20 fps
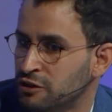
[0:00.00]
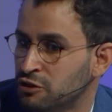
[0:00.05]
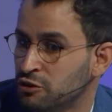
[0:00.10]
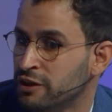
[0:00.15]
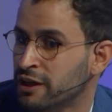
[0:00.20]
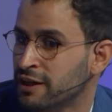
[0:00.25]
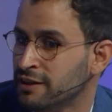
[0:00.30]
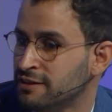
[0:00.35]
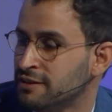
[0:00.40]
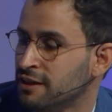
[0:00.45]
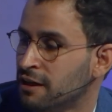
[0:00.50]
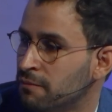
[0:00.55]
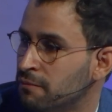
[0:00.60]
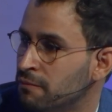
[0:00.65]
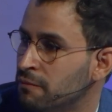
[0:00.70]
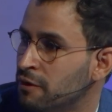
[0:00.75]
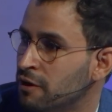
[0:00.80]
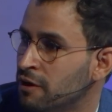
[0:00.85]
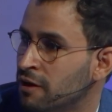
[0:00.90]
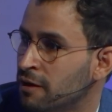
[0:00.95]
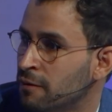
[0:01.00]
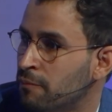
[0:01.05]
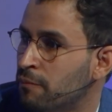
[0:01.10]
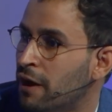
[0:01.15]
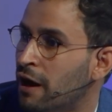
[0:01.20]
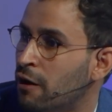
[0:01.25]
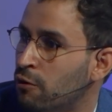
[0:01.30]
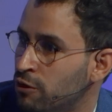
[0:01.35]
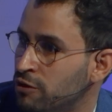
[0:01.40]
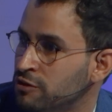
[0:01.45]
get some
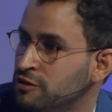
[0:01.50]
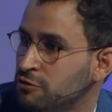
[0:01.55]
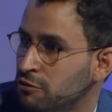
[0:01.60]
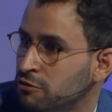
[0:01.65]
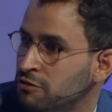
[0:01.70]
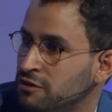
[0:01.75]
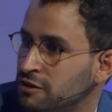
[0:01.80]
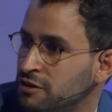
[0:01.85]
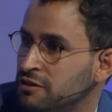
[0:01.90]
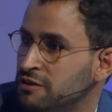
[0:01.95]
power sources